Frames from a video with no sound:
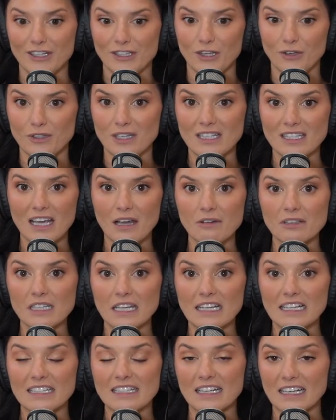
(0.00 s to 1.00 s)
So since I was
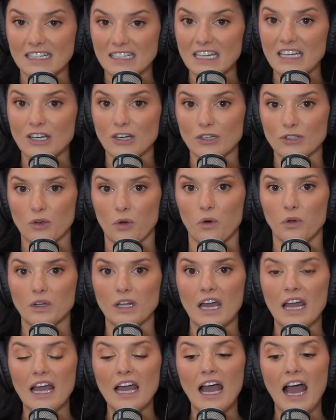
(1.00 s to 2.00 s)
like 16 years old,